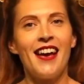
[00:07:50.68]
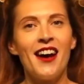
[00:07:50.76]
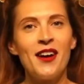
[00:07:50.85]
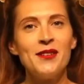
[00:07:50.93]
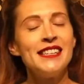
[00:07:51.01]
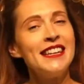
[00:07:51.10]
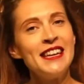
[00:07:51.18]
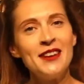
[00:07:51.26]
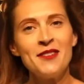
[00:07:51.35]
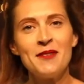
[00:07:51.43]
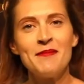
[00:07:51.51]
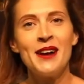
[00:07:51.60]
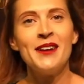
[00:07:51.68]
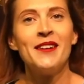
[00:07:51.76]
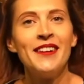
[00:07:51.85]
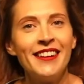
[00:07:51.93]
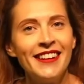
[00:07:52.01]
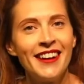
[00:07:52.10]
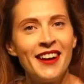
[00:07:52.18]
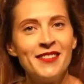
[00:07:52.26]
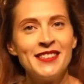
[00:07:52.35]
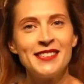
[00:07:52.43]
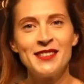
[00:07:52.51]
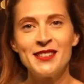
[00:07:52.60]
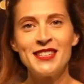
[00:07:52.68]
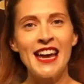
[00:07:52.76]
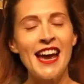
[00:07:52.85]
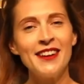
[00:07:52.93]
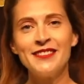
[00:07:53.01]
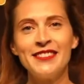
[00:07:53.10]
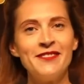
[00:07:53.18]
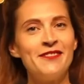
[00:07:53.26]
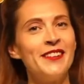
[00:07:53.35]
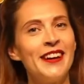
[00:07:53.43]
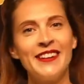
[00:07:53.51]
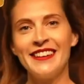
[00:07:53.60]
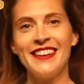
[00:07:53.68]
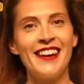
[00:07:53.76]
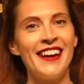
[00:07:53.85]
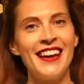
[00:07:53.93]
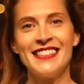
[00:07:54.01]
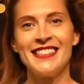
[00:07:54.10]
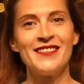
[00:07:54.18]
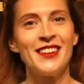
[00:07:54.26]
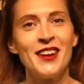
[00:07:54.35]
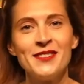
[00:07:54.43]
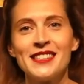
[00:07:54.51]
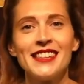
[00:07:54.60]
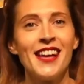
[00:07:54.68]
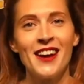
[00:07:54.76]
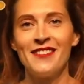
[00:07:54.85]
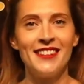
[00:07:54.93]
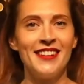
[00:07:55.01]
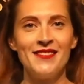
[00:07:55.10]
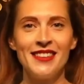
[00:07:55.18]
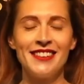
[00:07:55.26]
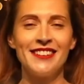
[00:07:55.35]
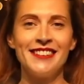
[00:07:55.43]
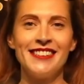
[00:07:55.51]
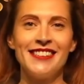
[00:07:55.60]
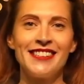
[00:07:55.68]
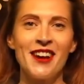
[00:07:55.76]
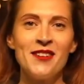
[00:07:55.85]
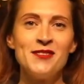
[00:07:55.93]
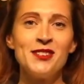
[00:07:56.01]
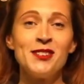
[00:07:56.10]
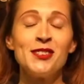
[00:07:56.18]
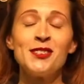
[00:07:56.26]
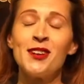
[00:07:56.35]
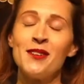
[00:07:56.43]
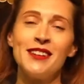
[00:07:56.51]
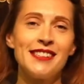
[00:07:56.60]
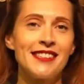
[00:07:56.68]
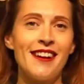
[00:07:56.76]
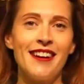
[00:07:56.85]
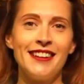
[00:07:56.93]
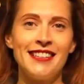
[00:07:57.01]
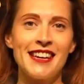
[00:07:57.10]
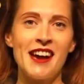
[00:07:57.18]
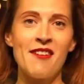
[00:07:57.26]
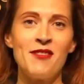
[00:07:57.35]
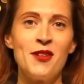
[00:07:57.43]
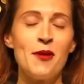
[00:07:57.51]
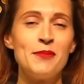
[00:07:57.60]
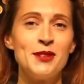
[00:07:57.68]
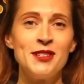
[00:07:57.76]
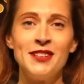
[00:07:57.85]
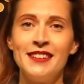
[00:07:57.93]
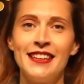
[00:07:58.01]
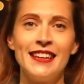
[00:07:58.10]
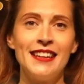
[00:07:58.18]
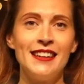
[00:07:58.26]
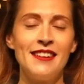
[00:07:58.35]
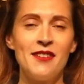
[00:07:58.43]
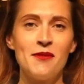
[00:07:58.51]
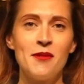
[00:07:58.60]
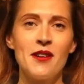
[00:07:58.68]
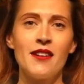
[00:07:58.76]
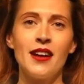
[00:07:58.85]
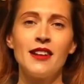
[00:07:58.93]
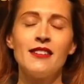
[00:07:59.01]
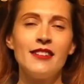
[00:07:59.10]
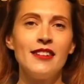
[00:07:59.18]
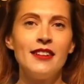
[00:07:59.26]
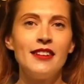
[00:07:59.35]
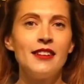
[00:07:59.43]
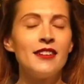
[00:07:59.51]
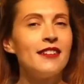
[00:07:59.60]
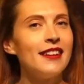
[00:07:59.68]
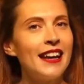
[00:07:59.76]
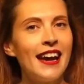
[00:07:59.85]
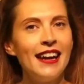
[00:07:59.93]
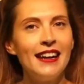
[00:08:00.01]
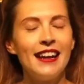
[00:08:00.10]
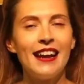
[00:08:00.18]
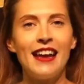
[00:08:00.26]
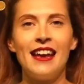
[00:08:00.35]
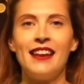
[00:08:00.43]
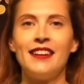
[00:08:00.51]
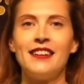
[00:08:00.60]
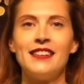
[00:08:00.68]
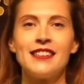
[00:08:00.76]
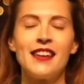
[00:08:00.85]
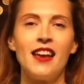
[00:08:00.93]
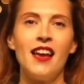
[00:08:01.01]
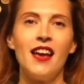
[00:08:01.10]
I was in here on my own and I was tangled in fairy lights, but I was laughing because I was just so excited to have an opportunity where I could create and